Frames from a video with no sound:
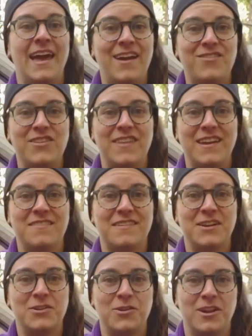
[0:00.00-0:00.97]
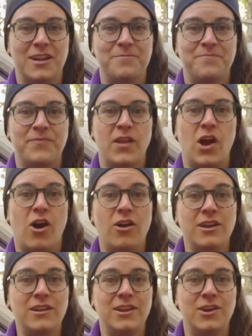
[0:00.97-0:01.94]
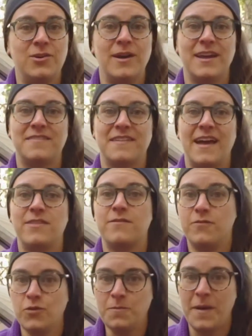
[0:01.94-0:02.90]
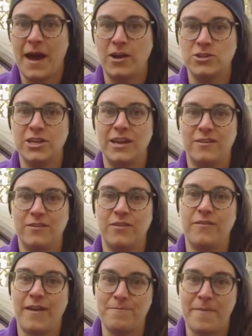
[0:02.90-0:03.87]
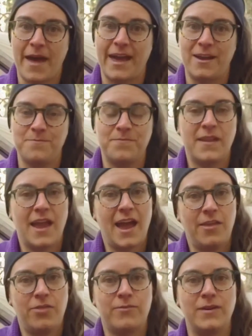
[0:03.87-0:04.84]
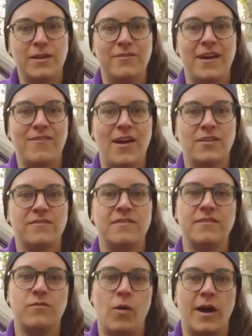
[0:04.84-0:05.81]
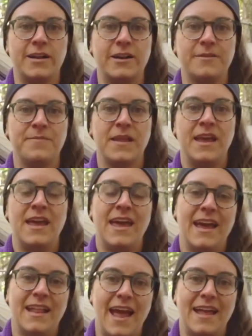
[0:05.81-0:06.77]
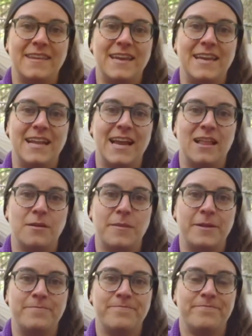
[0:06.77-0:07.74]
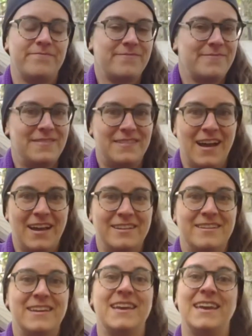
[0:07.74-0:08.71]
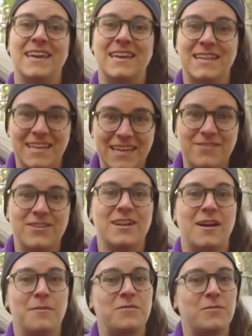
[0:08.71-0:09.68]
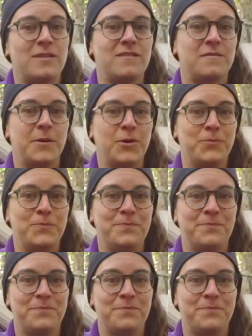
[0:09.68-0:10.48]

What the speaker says: Everything is included. All you do is slide the food pouch into the vent bag, add 3 to 5 ounces of water, and add the heating element. Done! It even comes with a spoon.